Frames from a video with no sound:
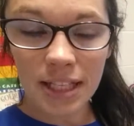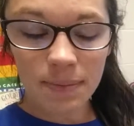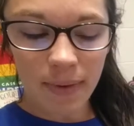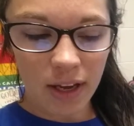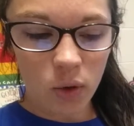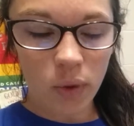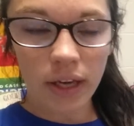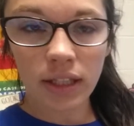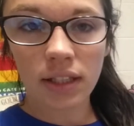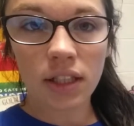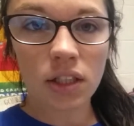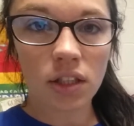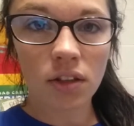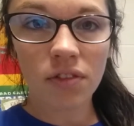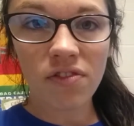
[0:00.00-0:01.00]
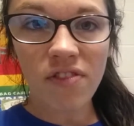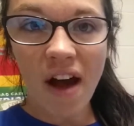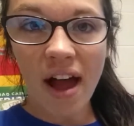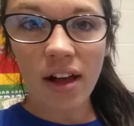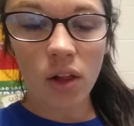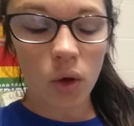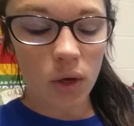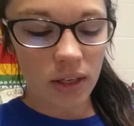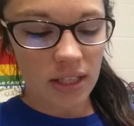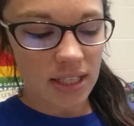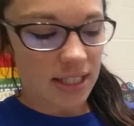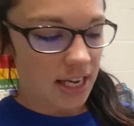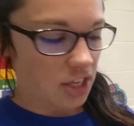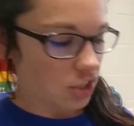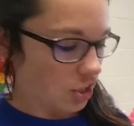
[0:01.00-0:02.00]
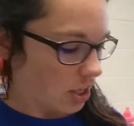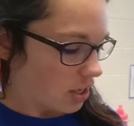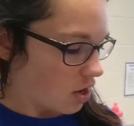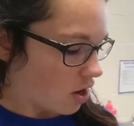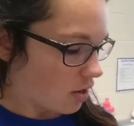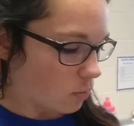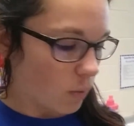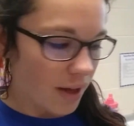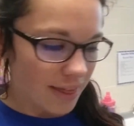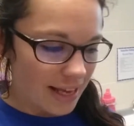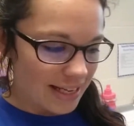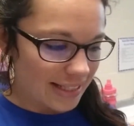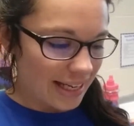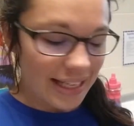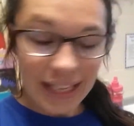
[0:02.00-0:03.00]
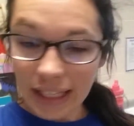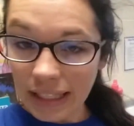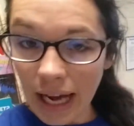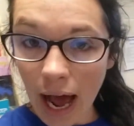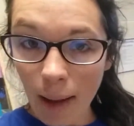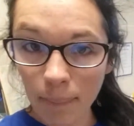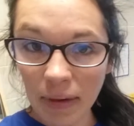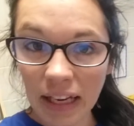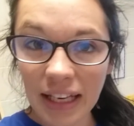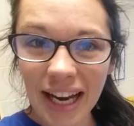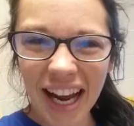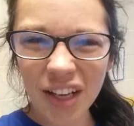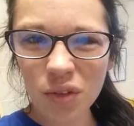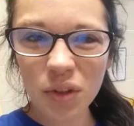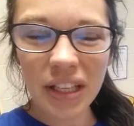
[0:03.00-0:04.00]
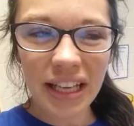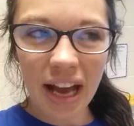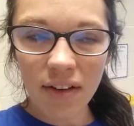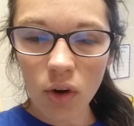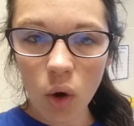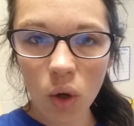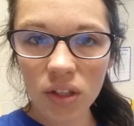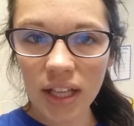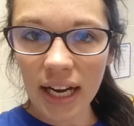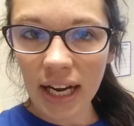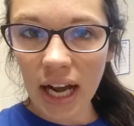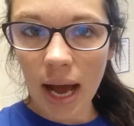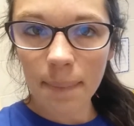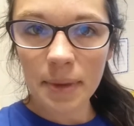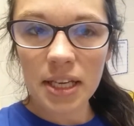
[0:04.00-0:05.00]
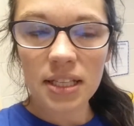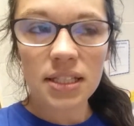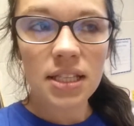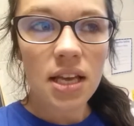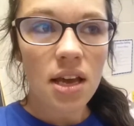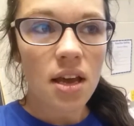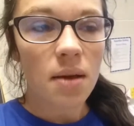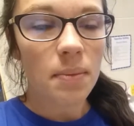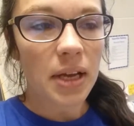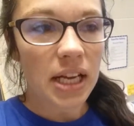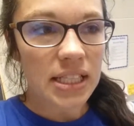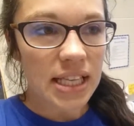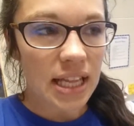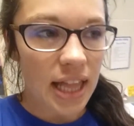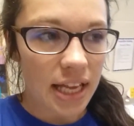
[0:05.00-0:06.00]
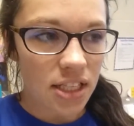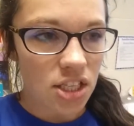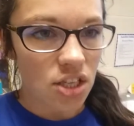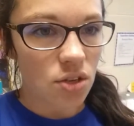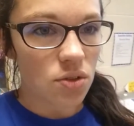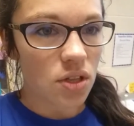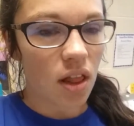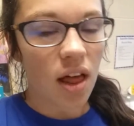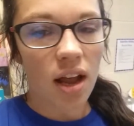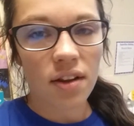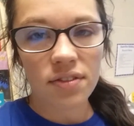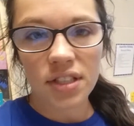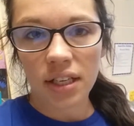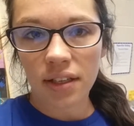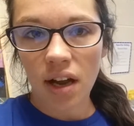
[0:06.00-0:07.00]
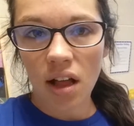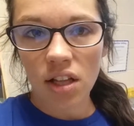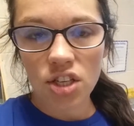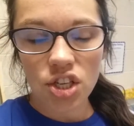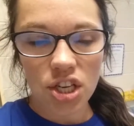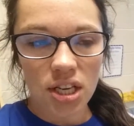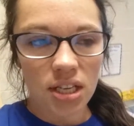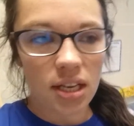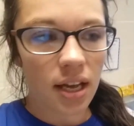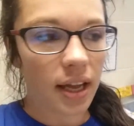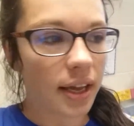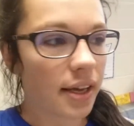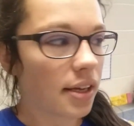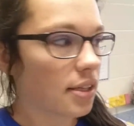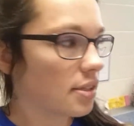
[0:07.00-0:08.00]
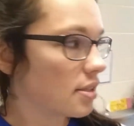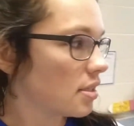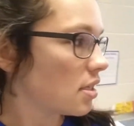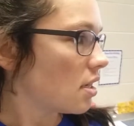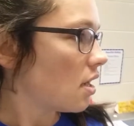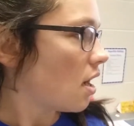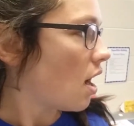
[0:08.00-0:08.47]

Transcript: that's my quick little file organization on what things I need copied. I don't really have a whole lot of copies because I like to use a lot of technology and